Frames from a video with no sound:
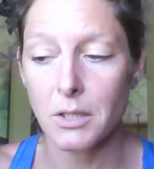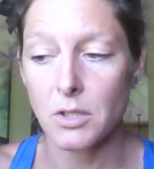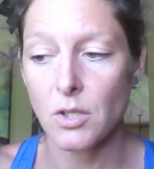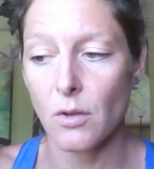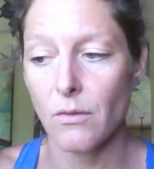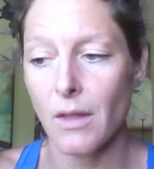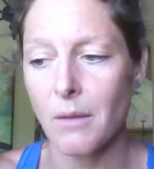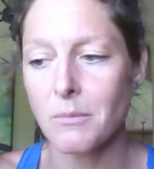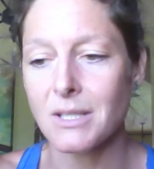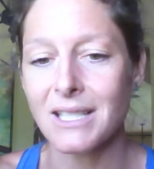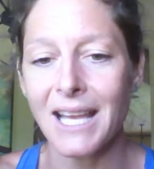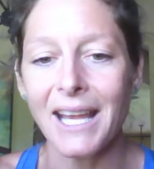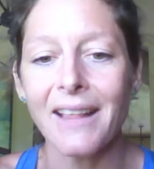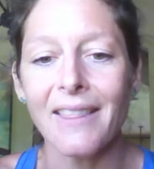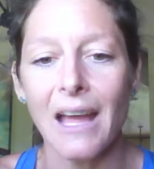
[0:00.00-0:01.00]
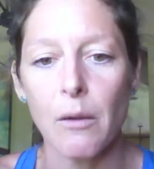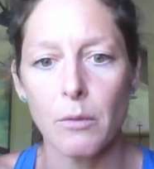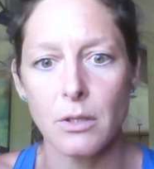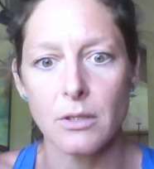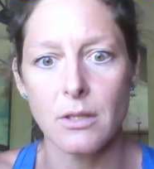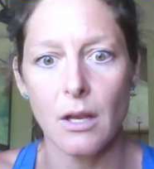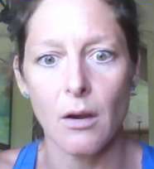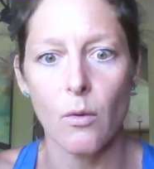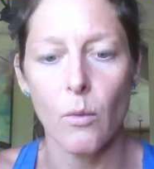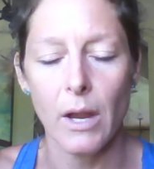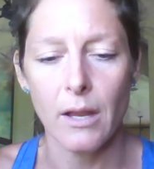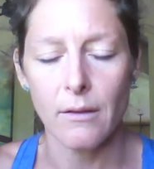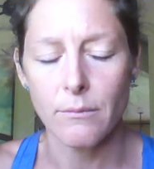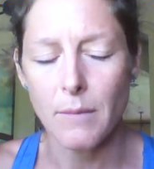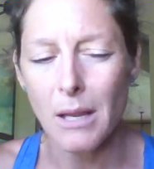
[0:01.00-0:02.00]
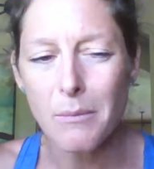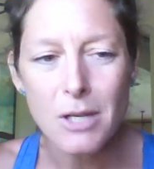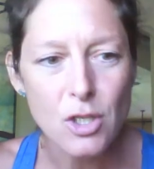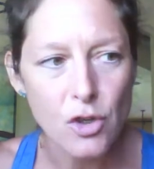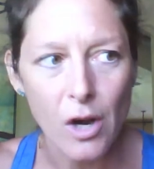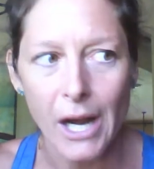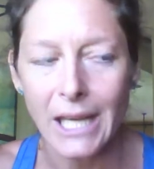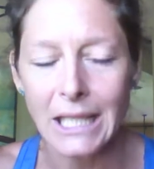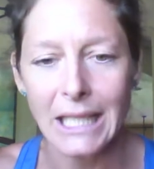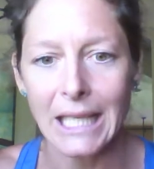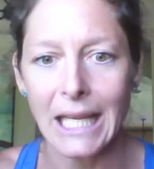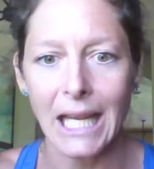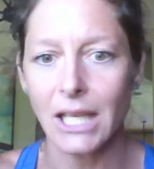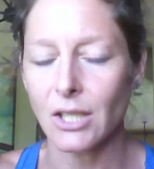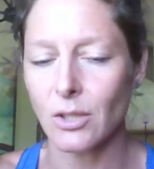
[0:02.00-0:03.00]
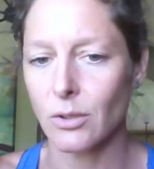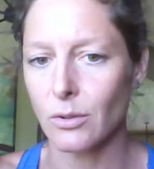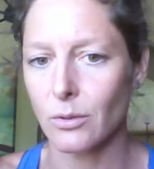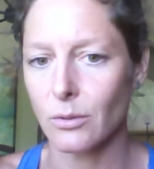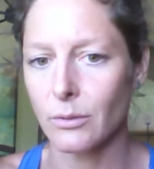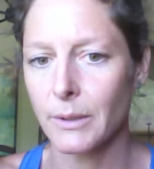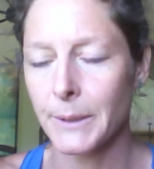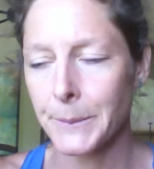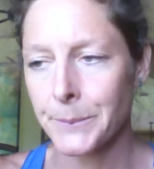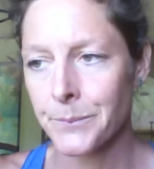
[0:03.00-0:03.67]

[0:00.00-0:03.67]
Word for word: And so them saying that was their way of maybe trying to get you